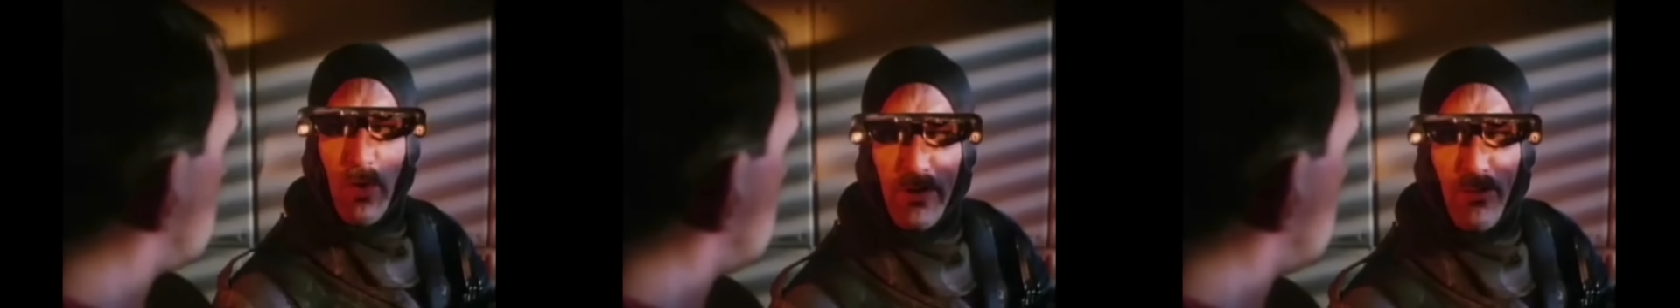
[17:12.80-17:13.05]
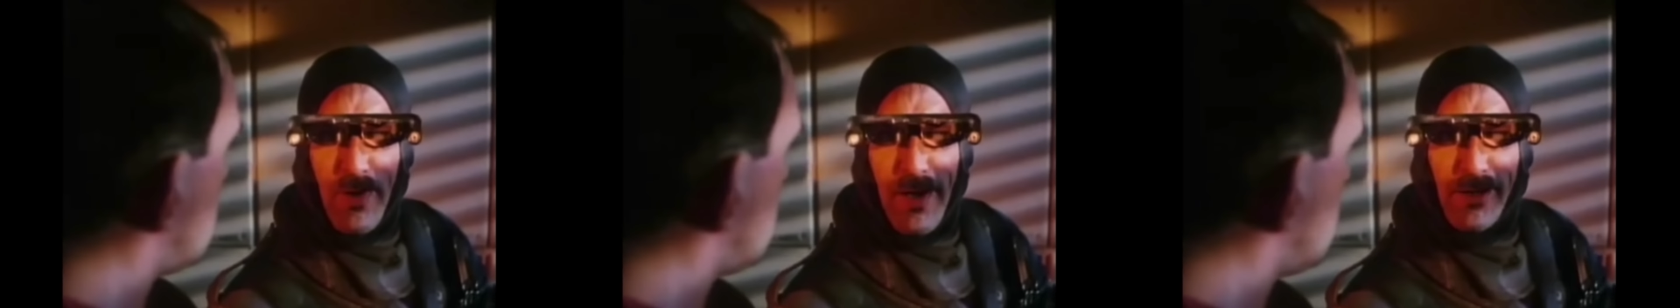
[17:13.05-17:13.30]

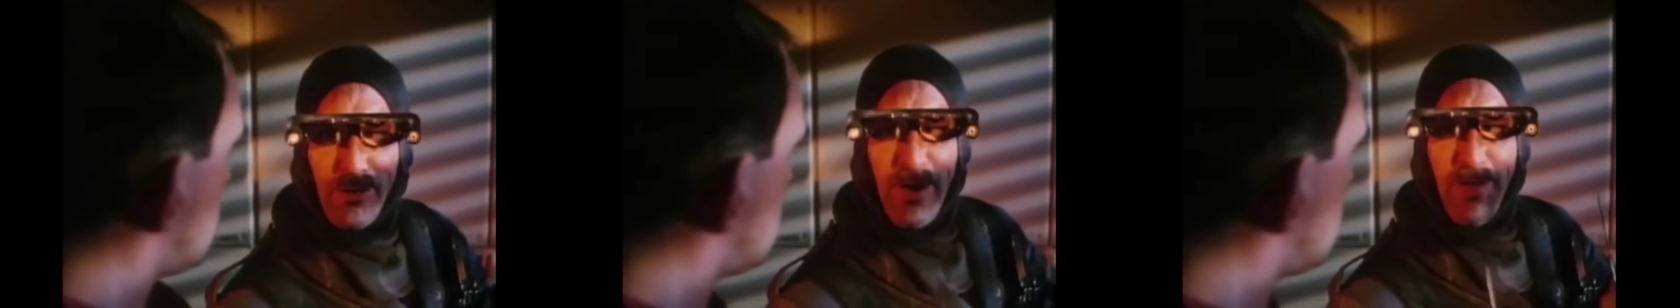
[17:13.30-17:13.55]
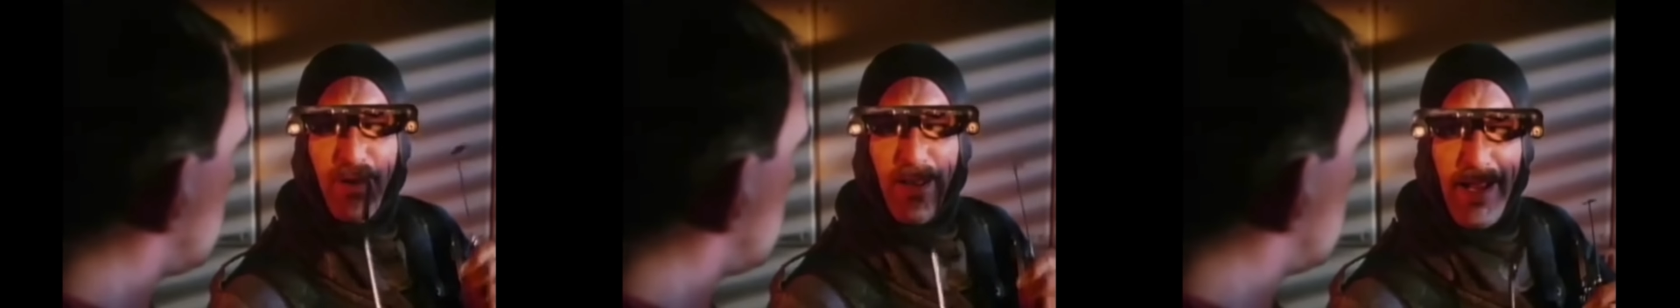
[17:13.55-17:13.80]
multi-layered
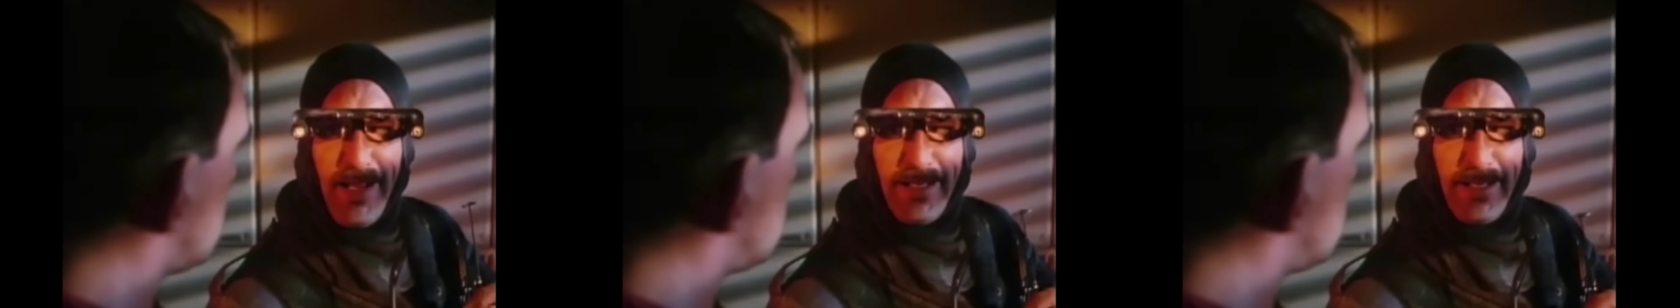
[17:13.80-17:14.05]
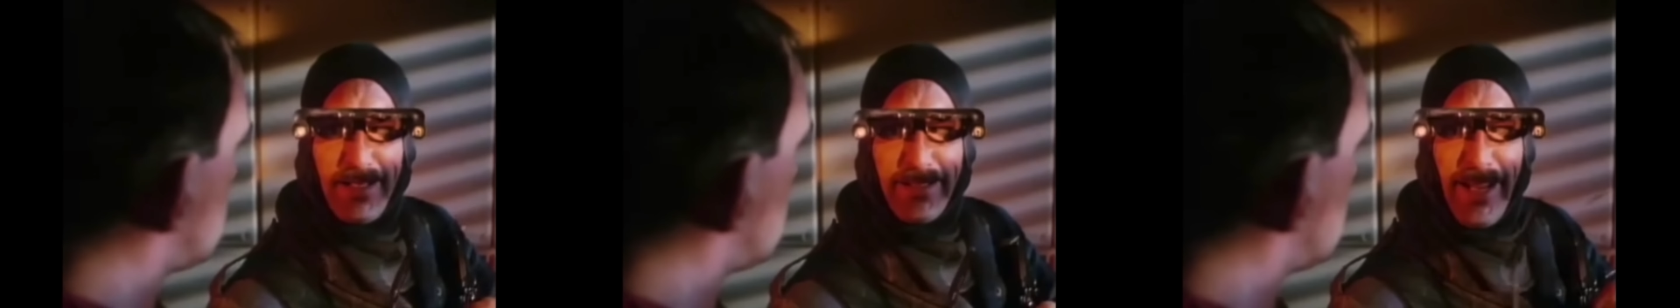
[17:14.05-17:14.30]
narrative,
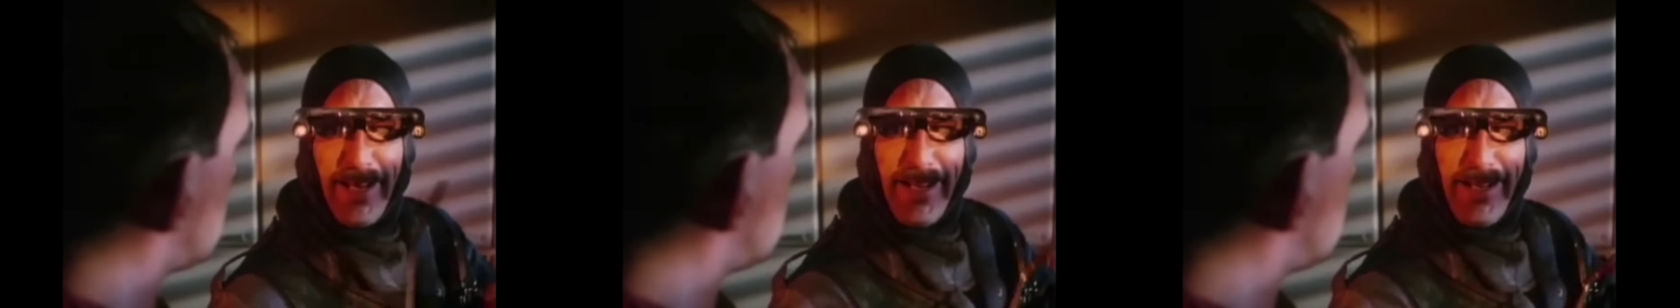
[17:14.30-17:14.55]
Brazil